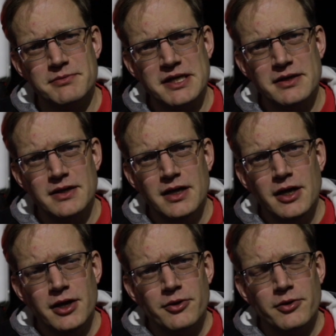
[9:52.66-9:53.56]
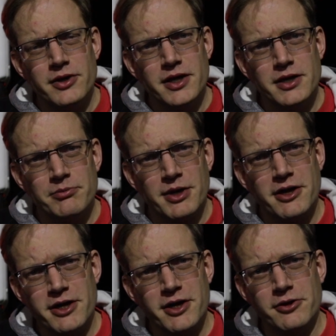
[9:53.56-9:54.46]
to me. We're in
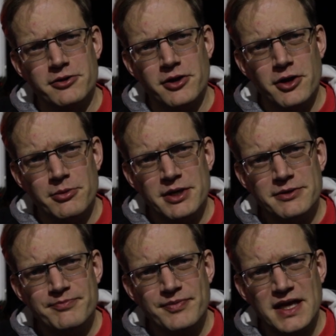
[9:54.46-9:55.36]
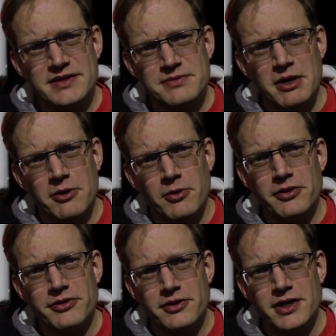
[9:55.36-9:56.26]
Perry, Oklahoma. It's about
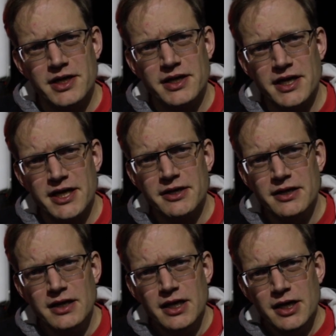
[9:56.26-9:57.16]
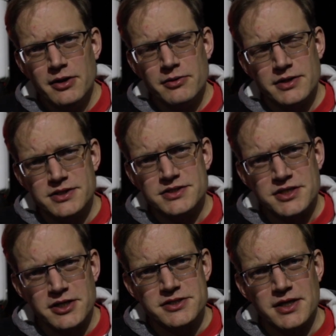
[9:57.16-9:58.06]
1:30 at night. We just
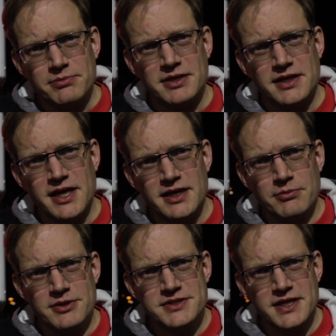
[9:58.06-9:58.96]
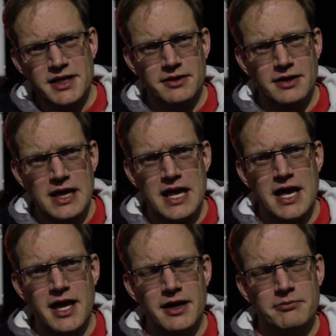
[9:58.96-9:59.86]
charged up to 90%,
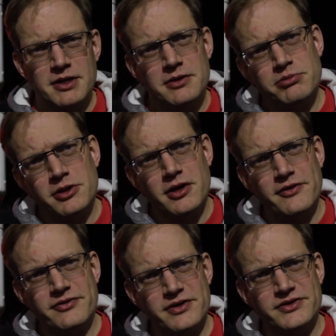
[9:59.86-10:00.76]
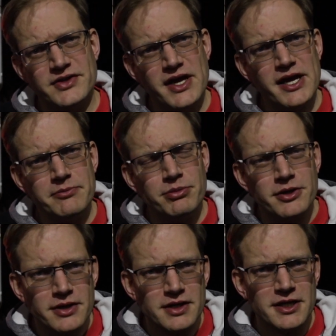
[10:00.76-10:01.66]
and I'm gonna pull off to the side,
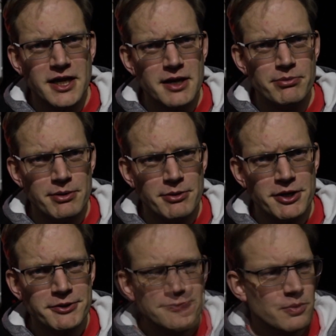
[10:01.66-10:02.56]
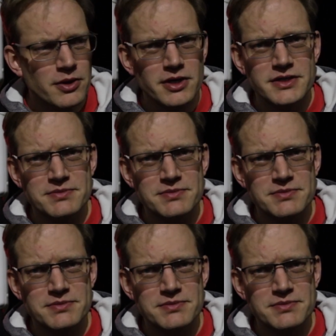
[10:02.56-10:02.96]
put it in camper mode. We're gonna